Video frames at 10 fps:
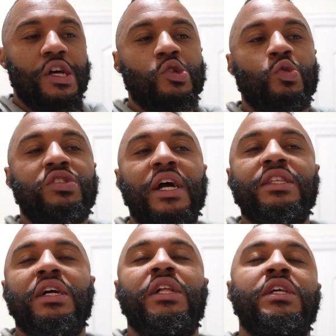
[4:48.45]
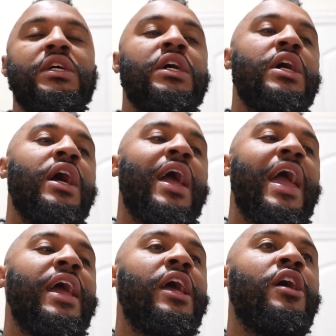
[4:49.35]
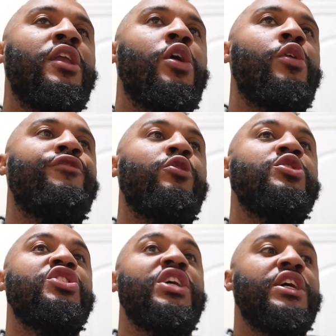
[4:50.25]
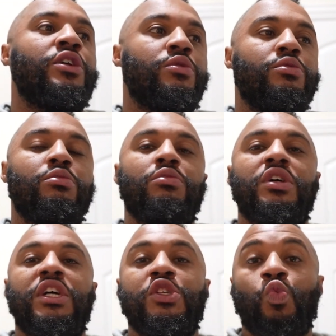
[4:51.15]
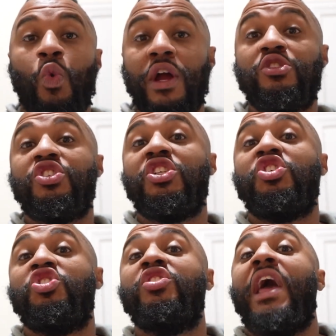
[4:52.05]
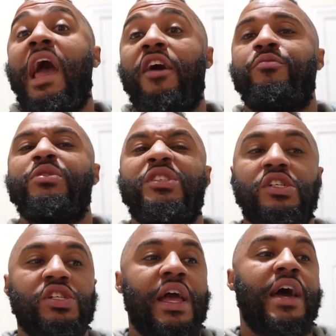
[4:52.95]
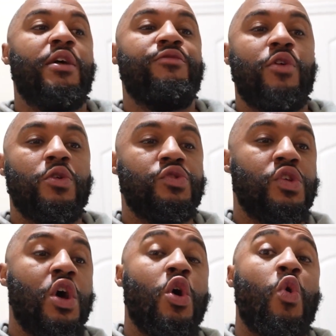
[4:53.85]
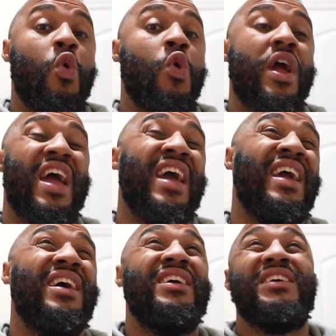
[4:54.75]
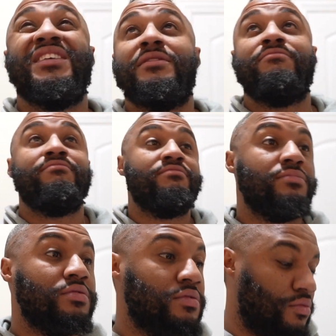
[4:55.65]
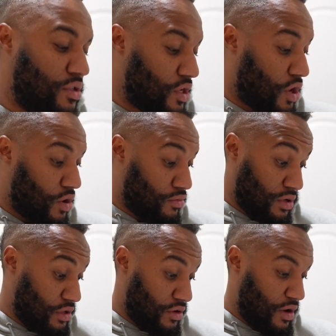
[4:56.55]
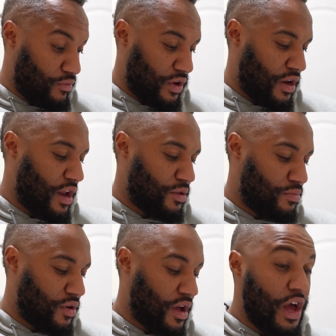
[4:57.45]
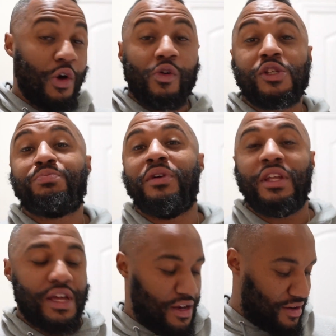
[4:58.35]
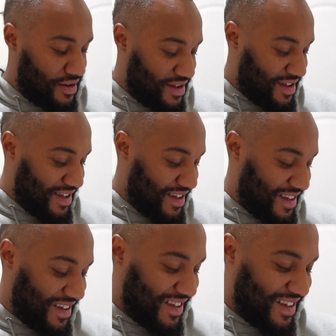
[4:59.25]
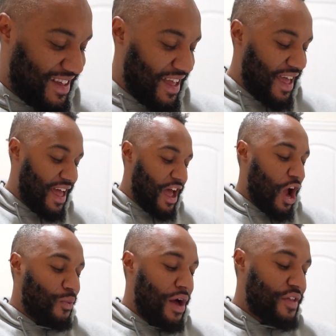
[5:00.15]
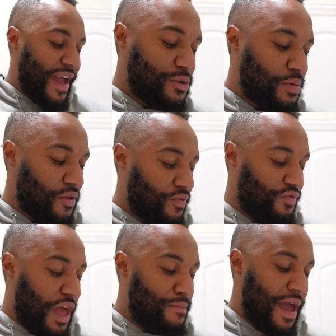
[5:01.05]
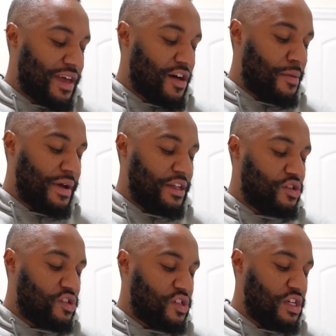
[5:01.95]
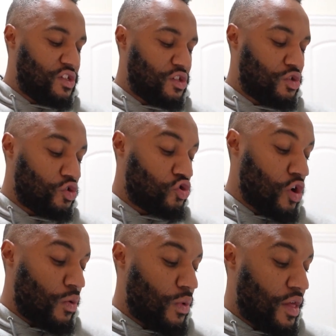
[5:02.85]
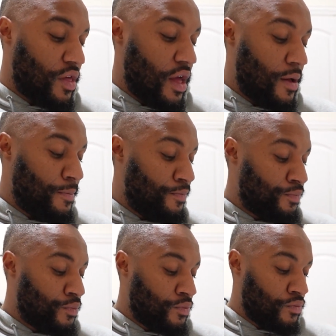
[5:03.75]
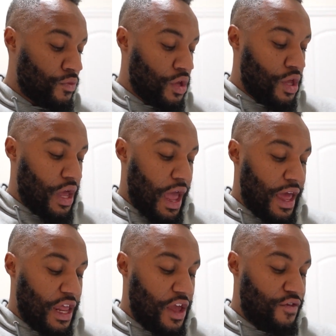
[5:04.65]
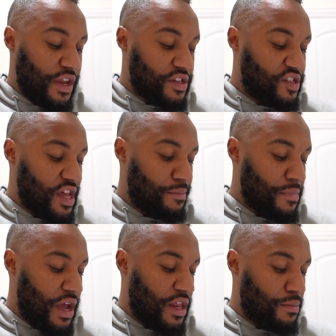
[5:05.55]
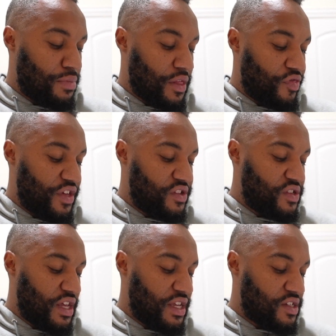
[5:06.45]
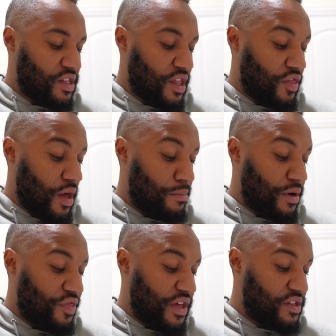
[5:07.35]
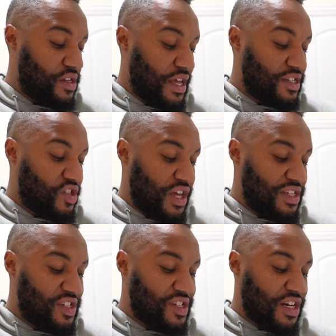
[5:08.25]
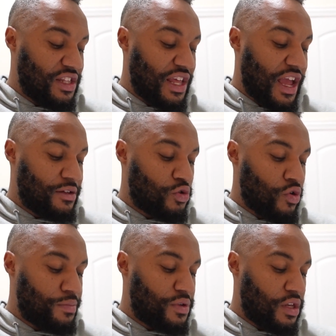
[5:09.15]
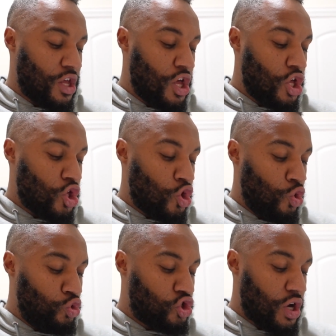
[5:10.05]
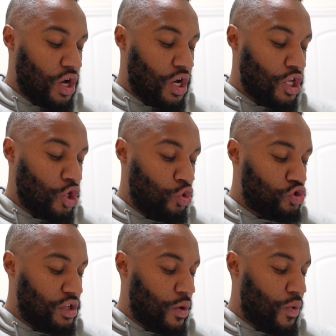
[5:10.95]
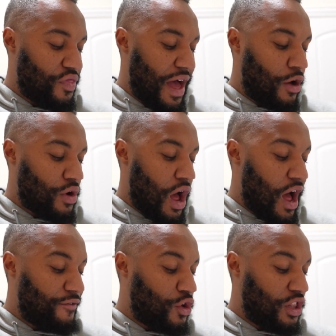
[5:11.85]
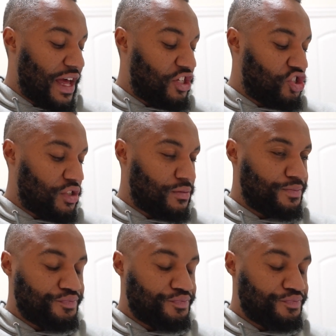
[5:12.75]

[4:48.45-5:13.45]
So technically, in her first year is where she should have potentially had a false or a what's it called? Well, literally, I'm reading it out the book. Or split heat. Around the period, they may come into season to start with and even accept mating, but this is then suddenly interrupted, usually without ovulation.